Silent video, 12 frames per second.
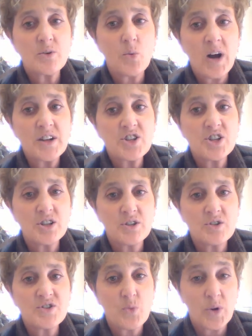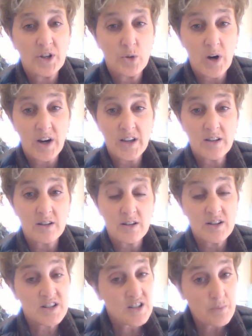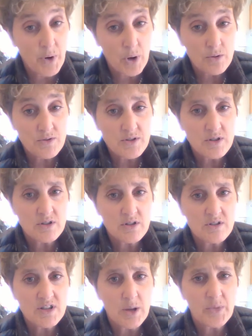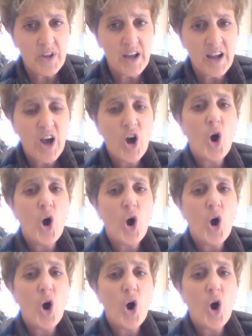to want to use when you are either exposed to something